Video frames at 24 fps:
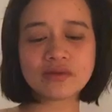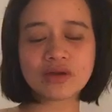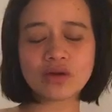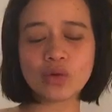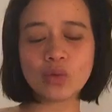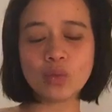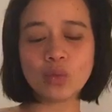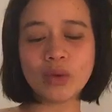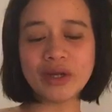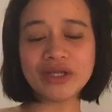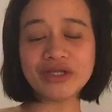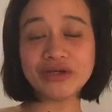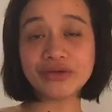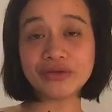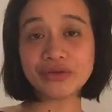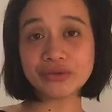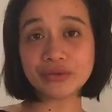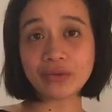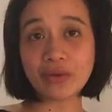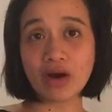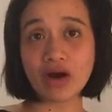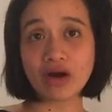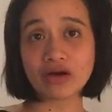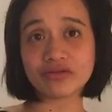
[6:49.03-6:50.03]
when you
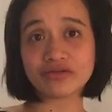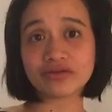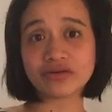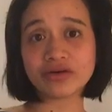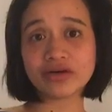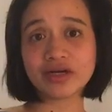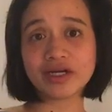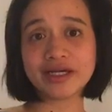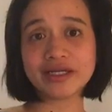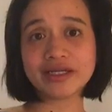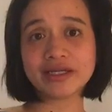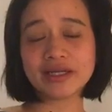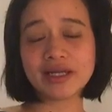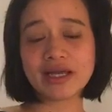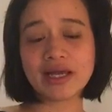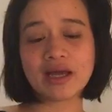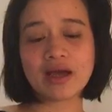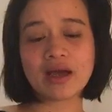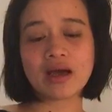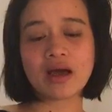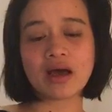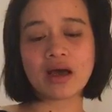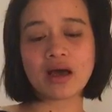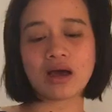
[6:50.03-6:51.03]
do offer it,
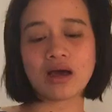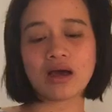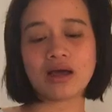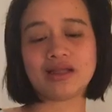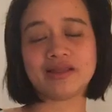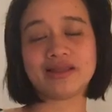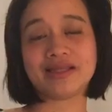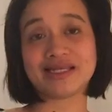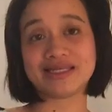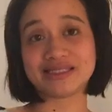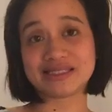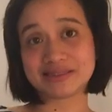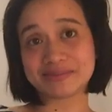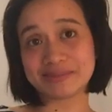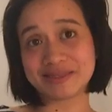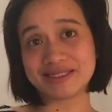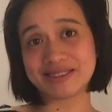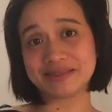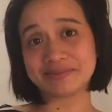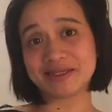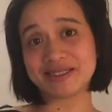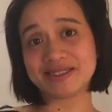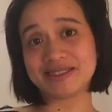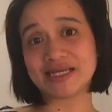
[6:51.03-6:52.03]
that's
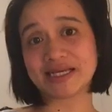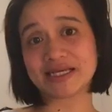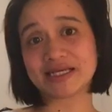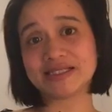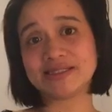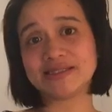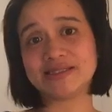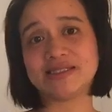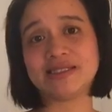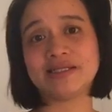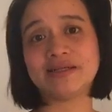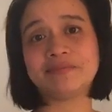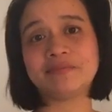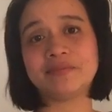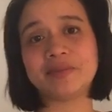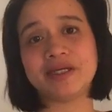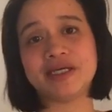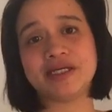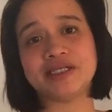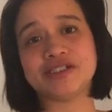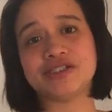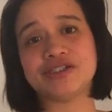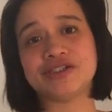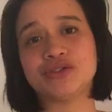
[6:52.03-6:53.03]
my second tip,
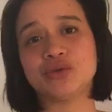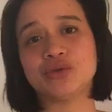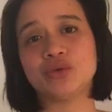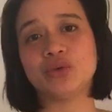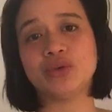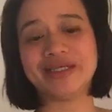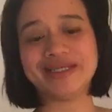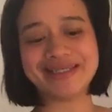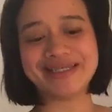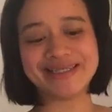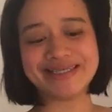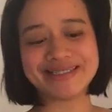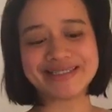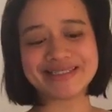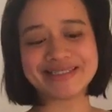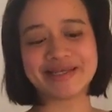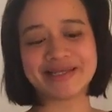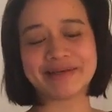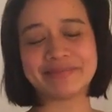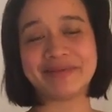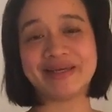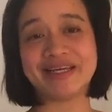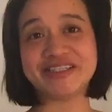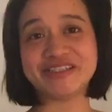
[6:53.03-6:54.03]
is to ease
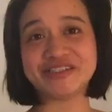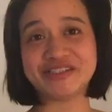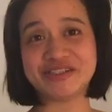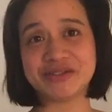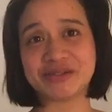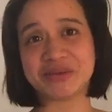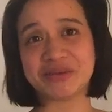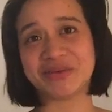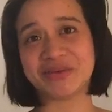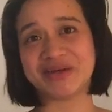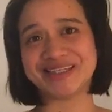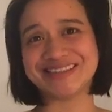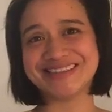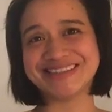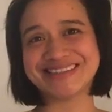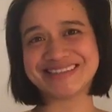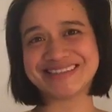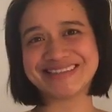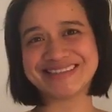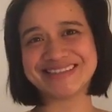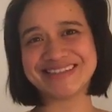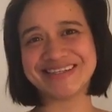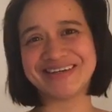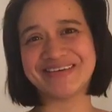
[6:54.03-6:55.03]
them into it.
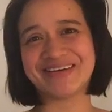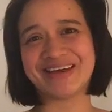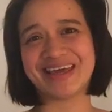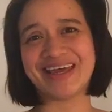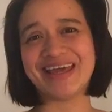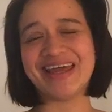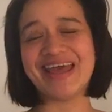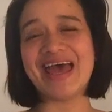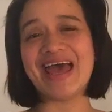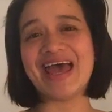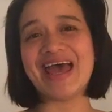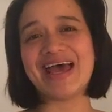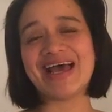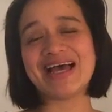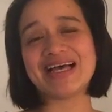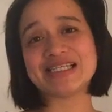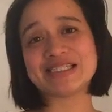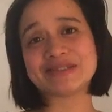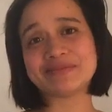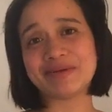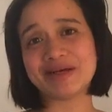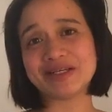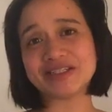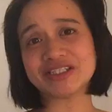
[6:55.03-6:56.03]
Okay,
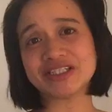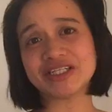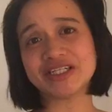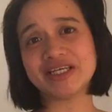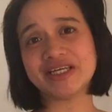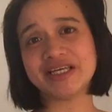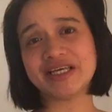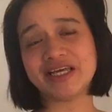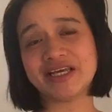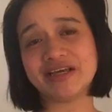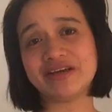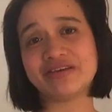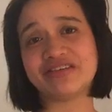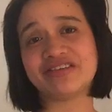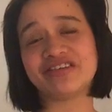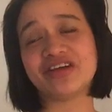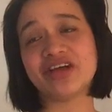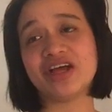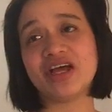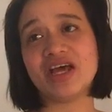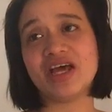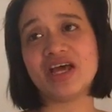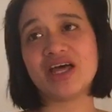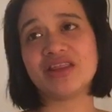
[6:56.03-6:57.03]
especially if
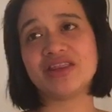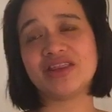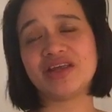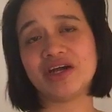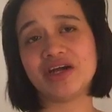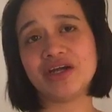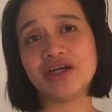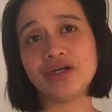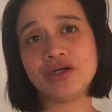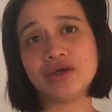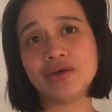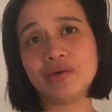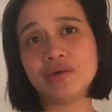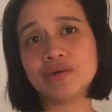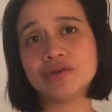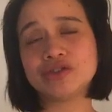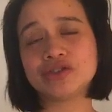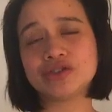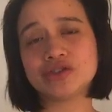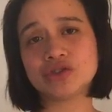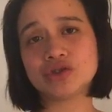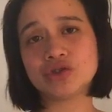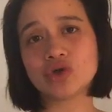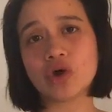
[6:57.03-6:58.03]
they're
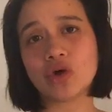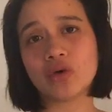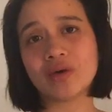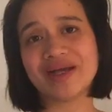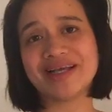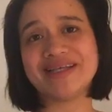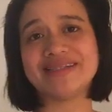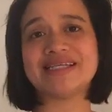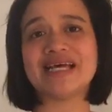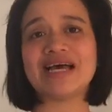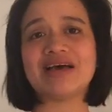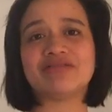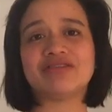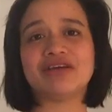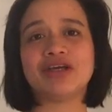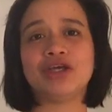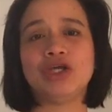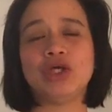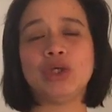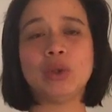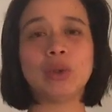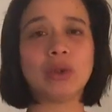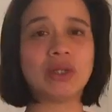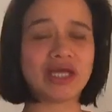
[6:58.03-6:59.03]
used to always having
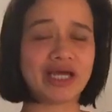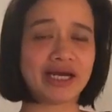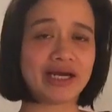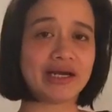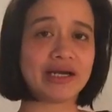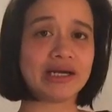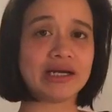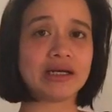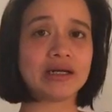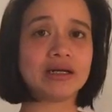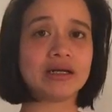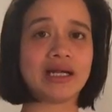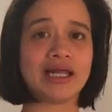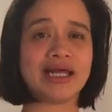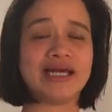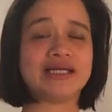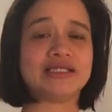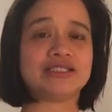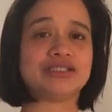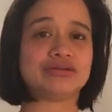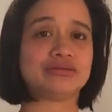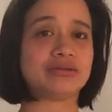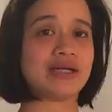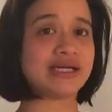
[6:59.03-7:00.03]
you there,
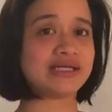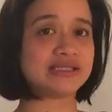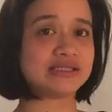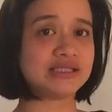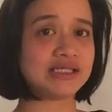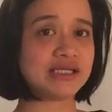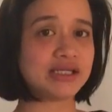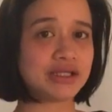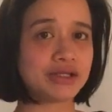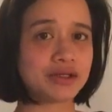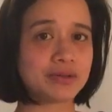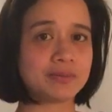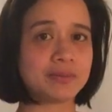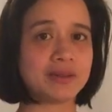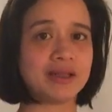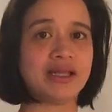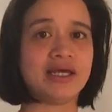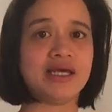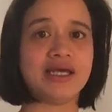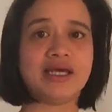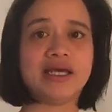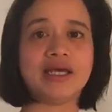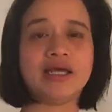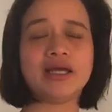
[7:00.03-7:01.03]
like directing their
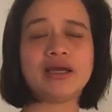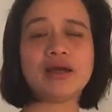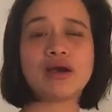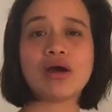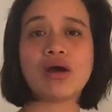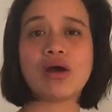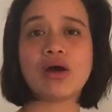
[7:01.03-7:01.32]
play